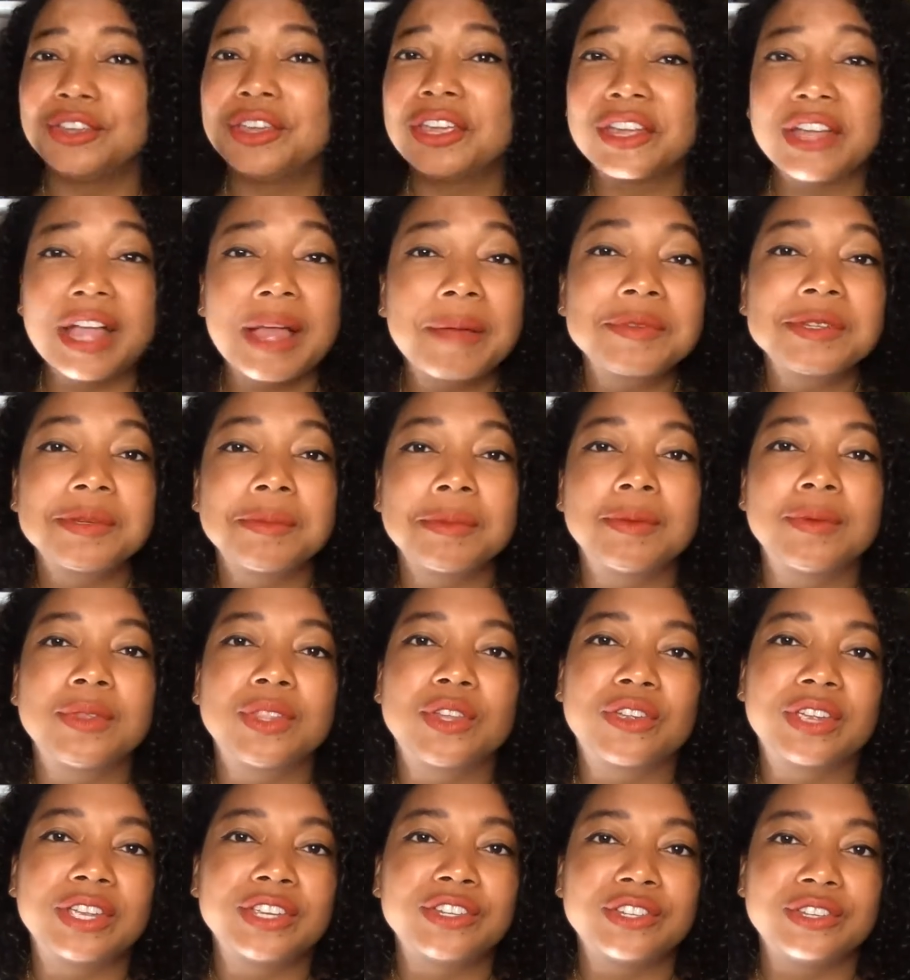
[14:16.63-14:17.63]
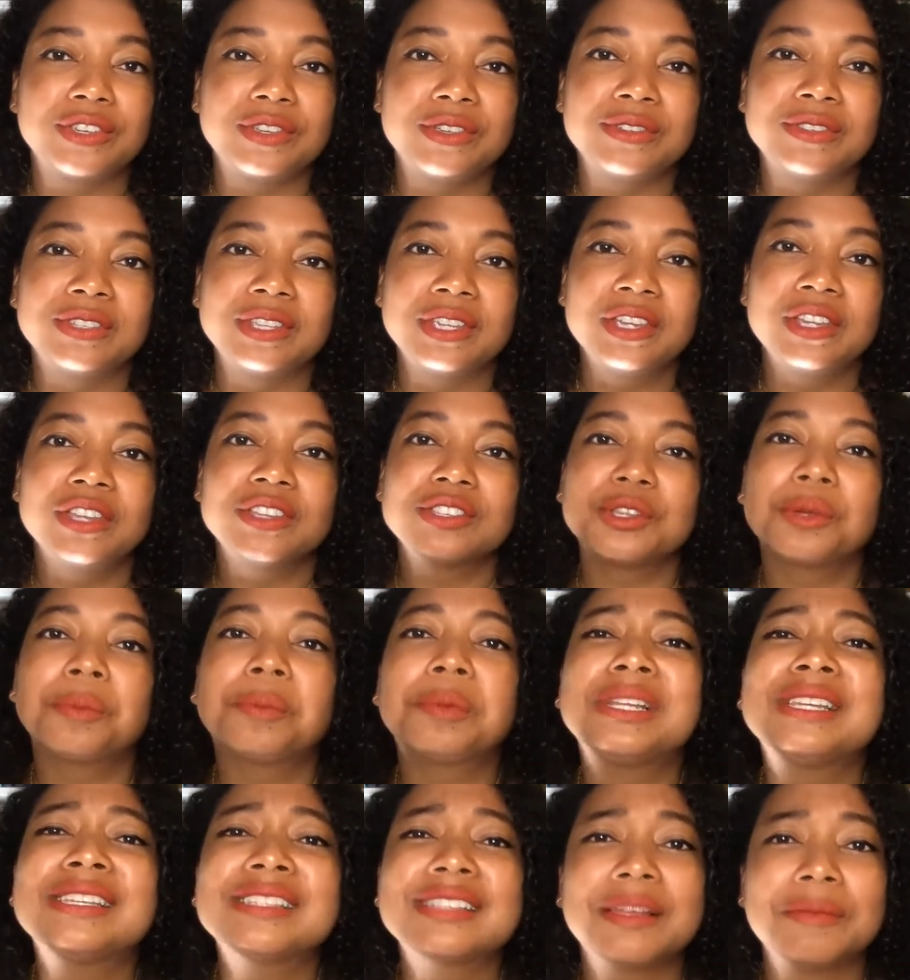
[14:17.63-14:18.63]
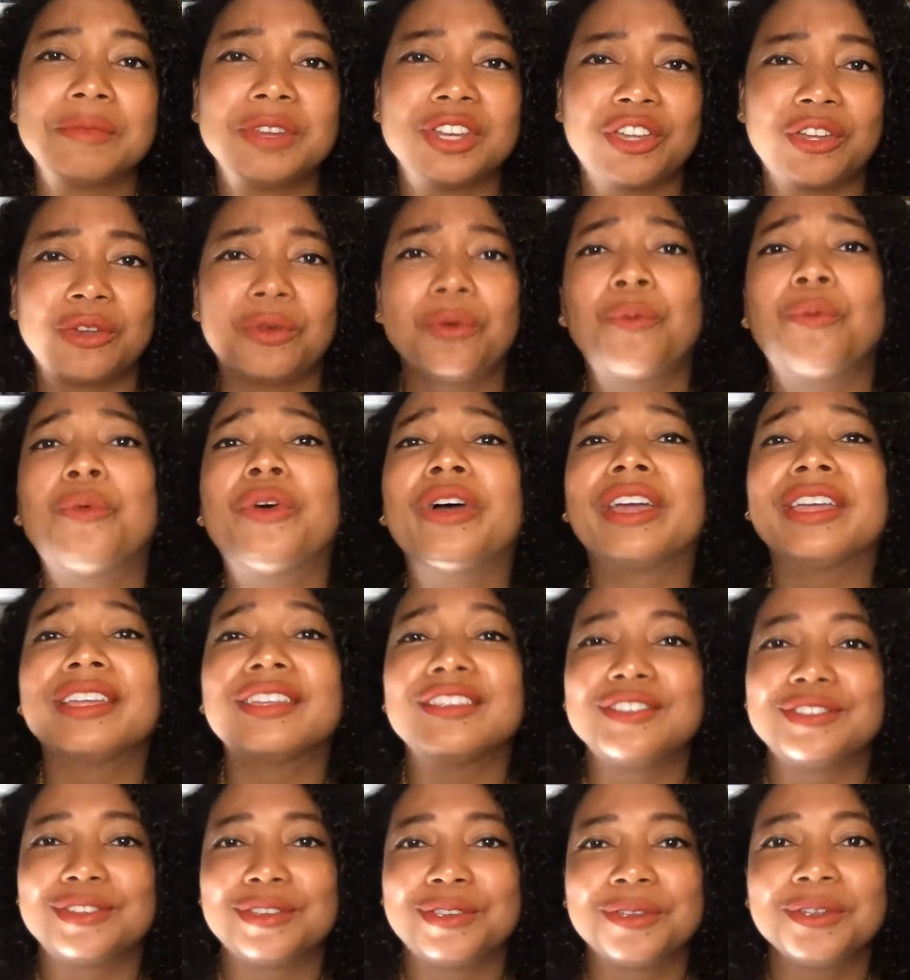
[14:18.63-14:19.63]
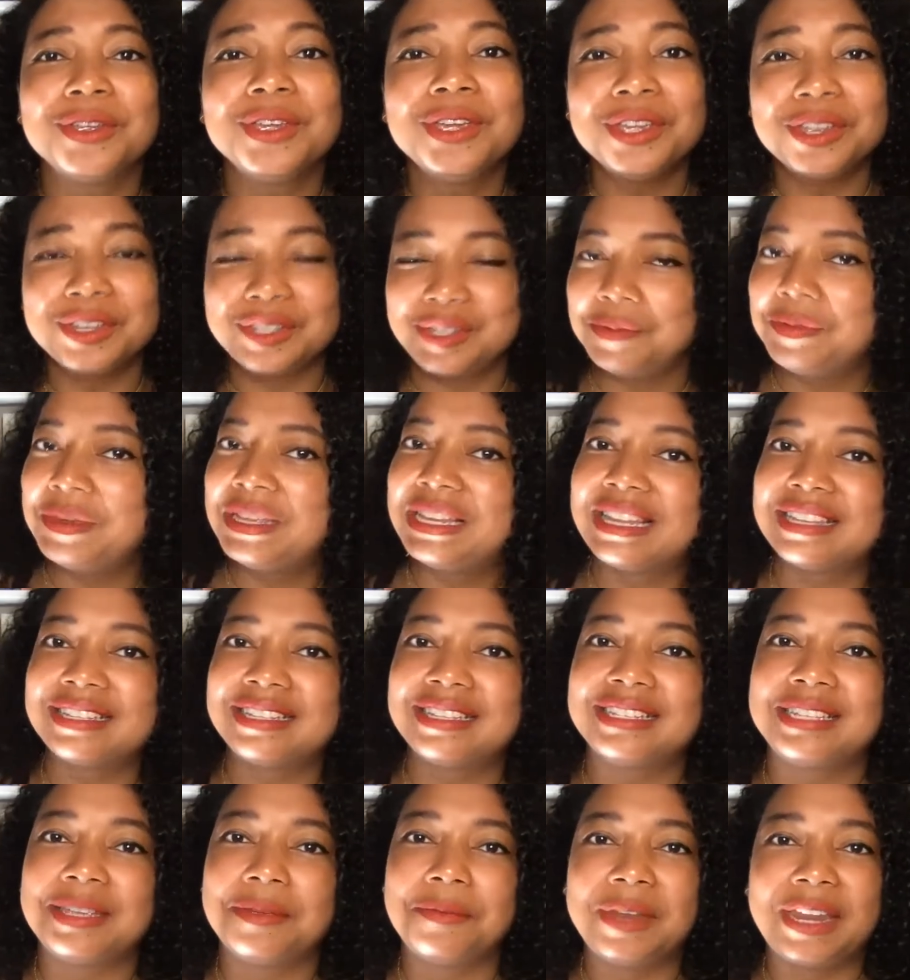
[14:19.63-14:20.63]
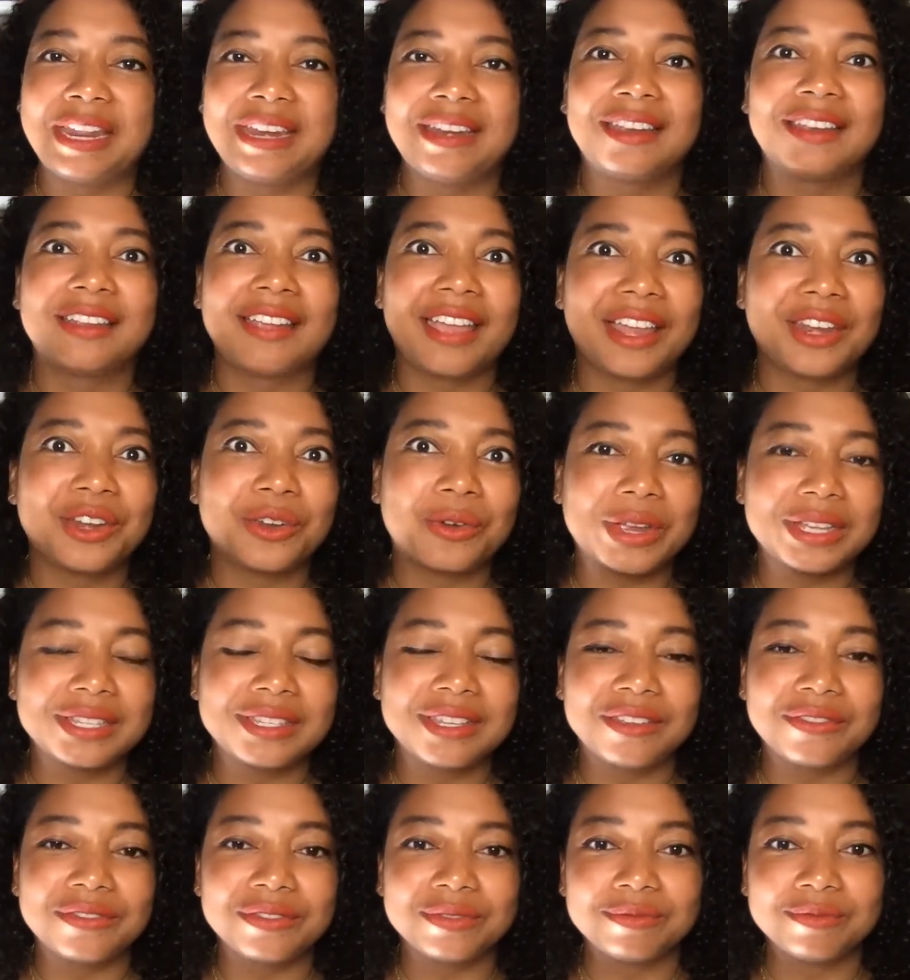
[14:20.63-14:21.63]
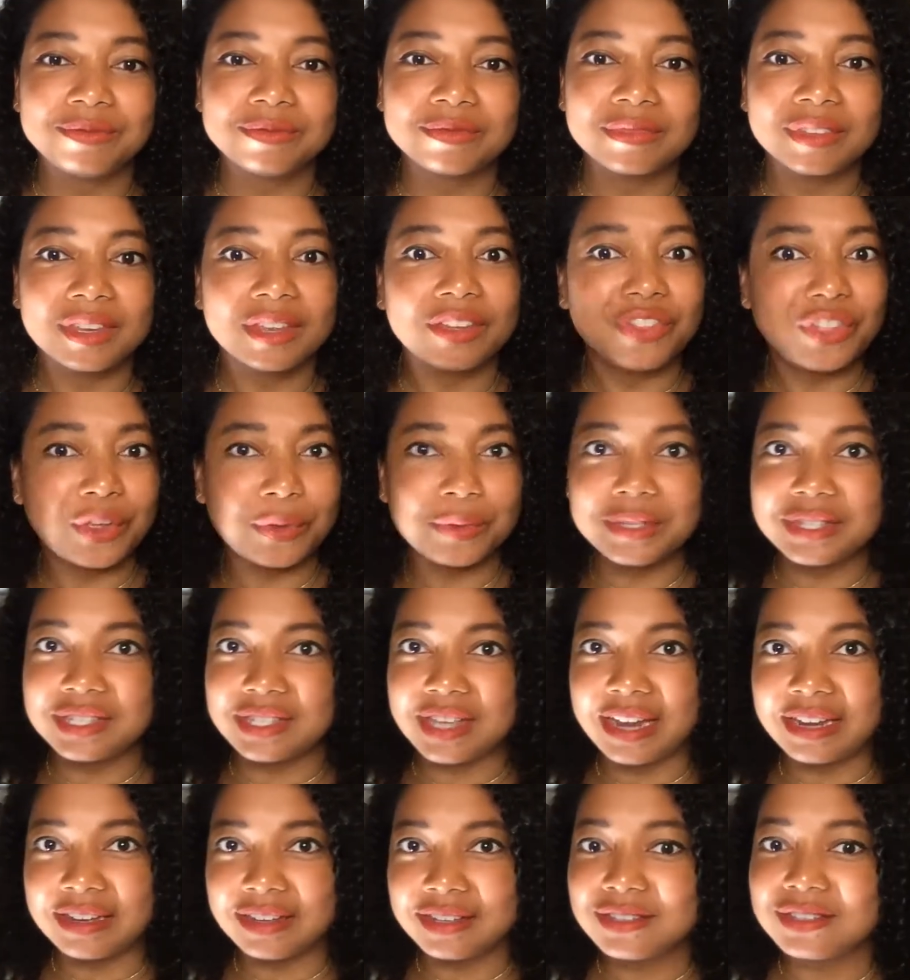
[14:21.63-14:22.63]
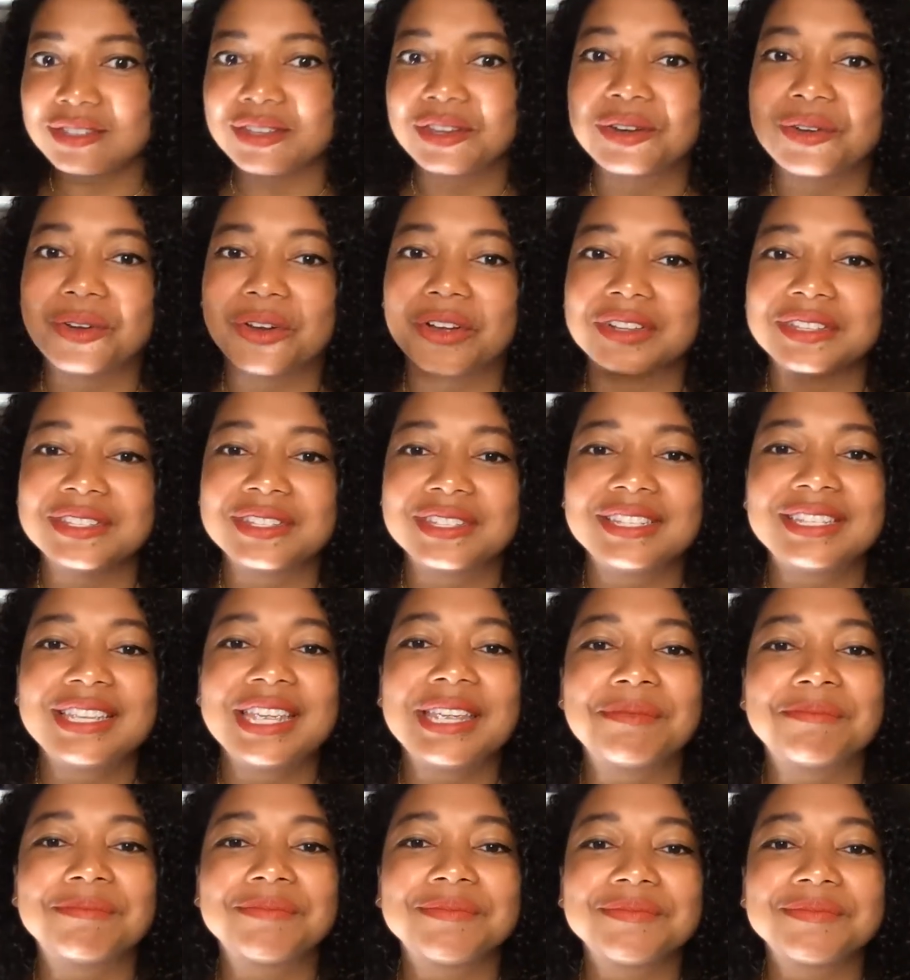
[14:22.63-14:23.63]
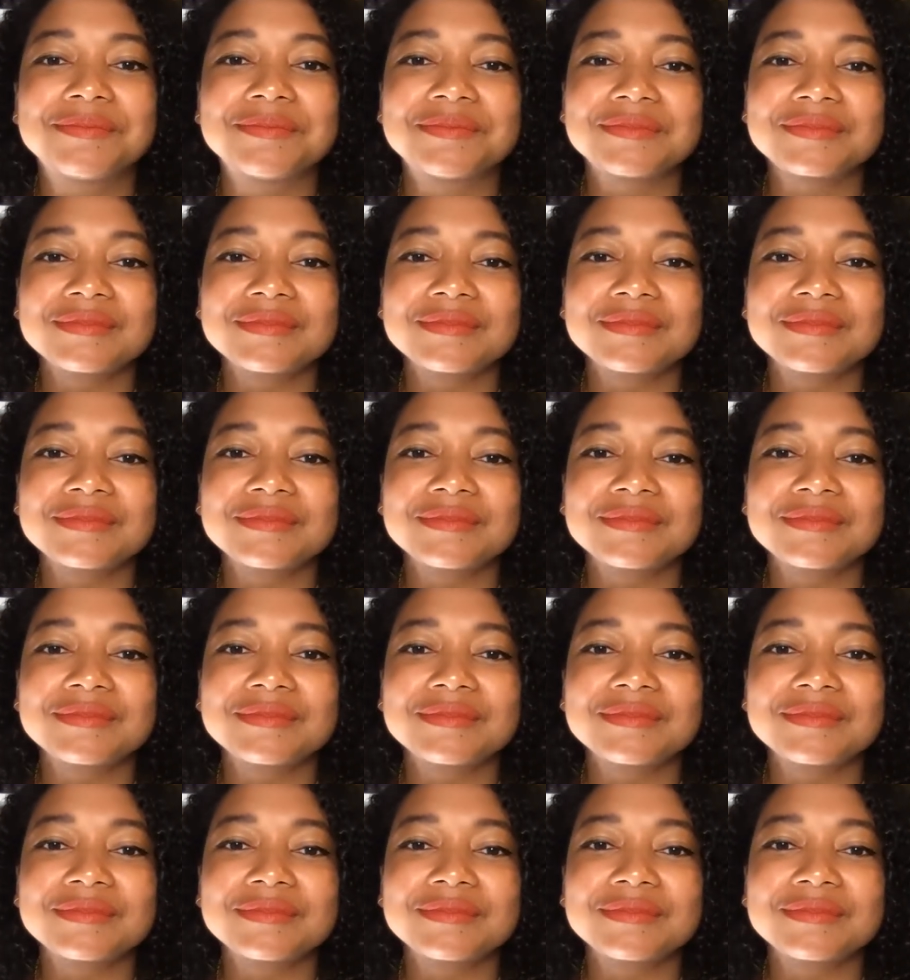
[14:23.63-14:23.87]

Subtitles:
You can come to me with your issues. So please let me know what I can do to be less intimidating and aggressive. There was silence across the team.